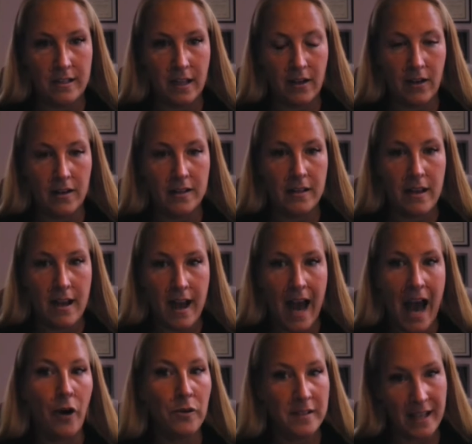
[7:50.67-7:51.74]
centers
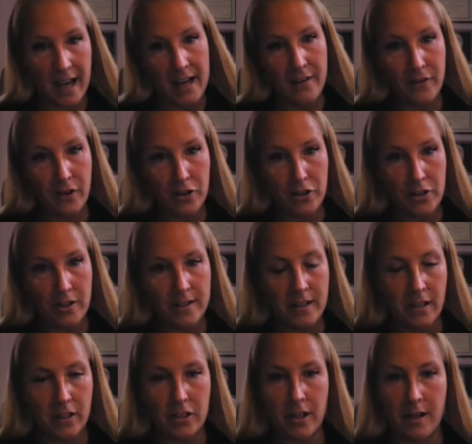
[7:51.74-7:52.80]
outside of your
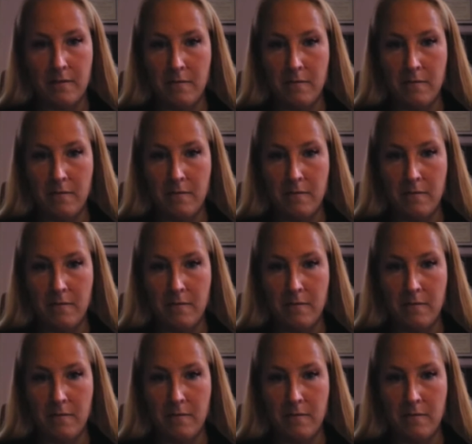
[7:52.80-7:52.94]
jurisdiction,